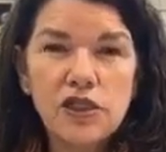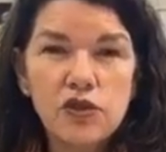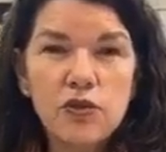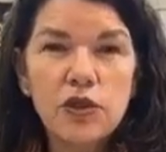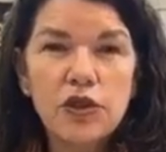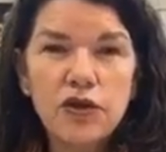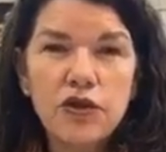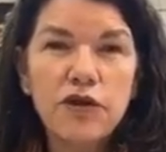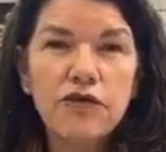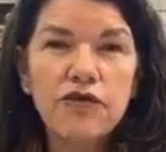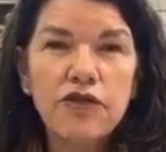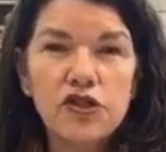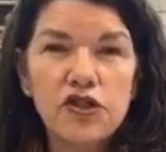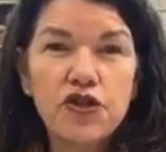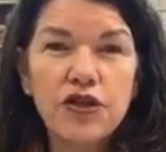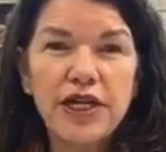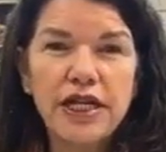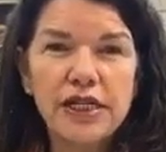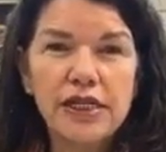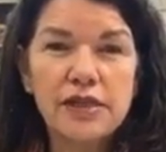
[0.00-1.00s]
Stitch will do it
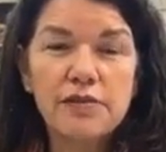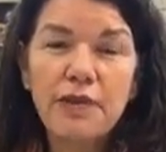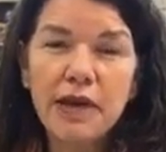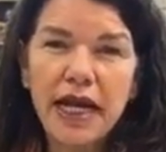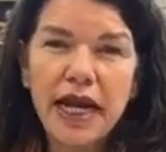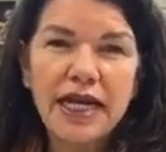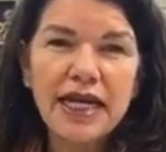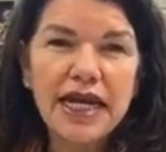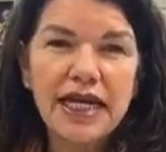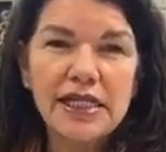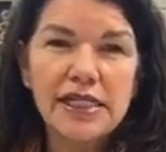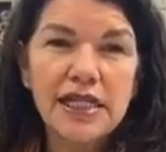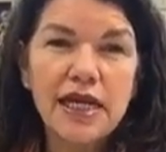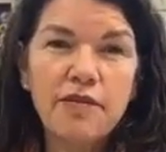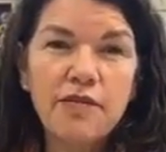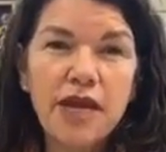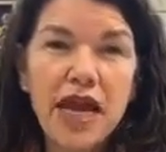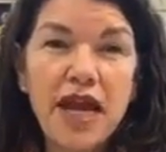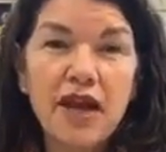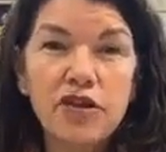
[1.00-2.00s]
for treats, but I nicked
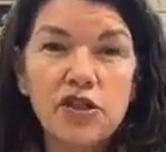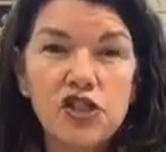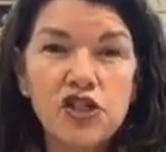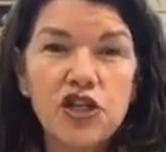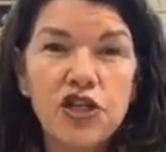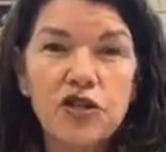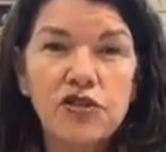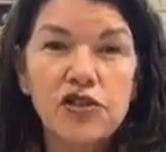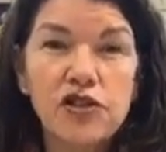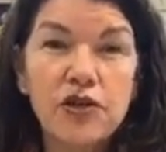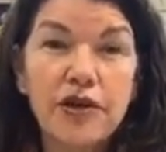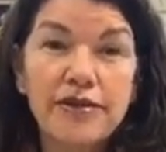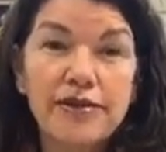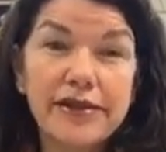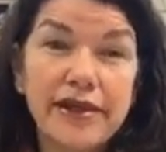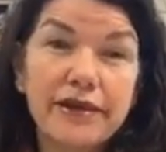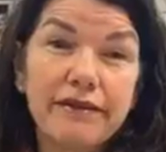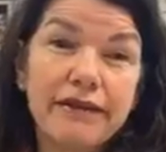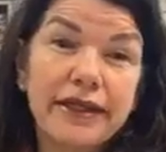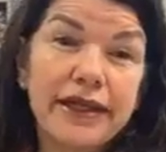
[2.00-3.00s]
him nail too, so I
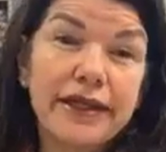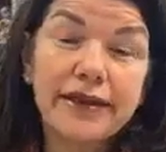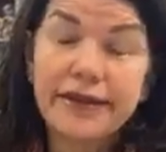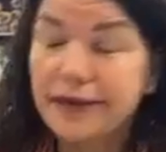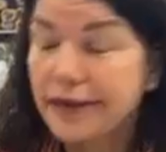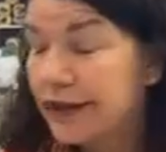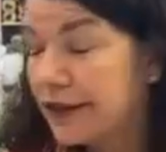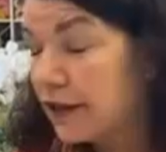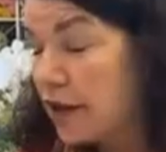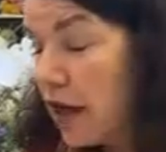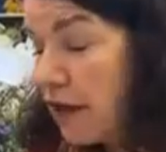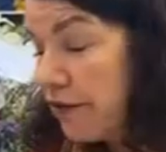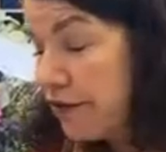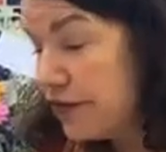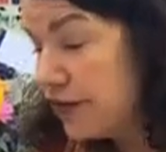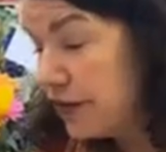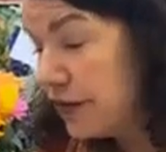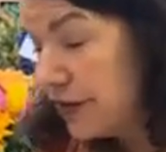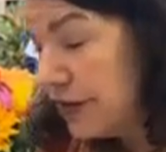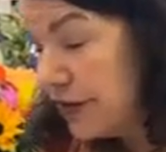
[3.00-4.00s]
was like, well, you're off.